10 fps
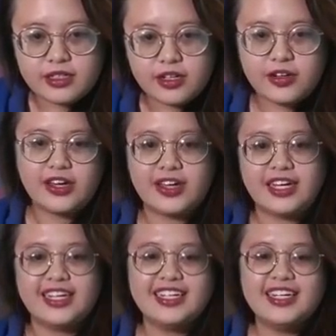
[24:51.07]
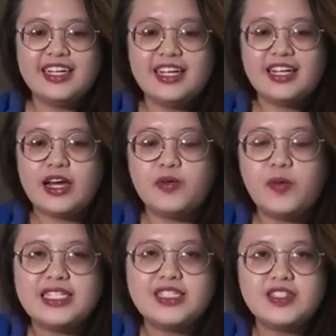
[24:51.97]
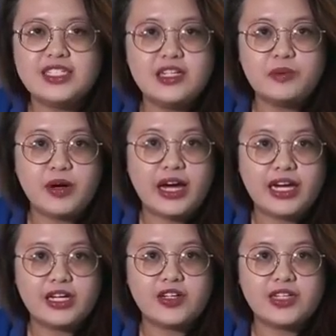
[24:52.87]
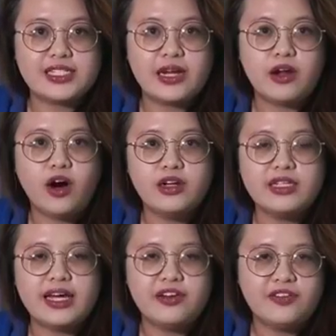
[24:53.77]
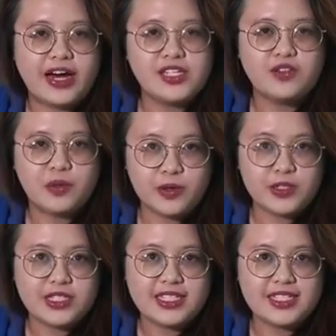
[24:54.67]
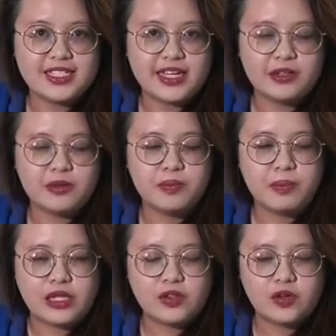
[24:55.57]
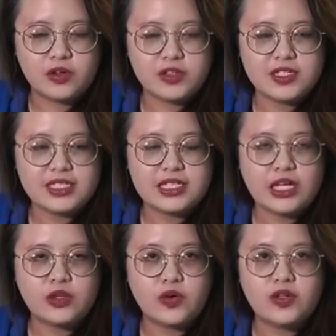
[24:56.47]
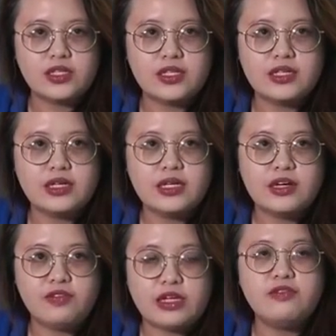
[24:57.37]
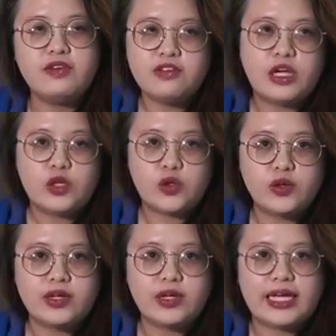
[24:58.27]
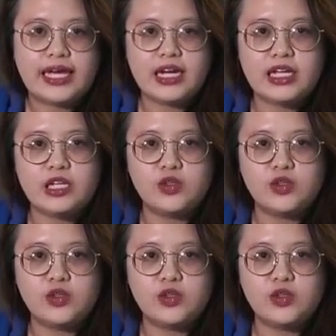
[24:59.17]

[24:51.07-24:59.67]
Okay. Like, what's interesting about hackathon is that all the advice from coaches and mentors, they don't even if they don't get it into the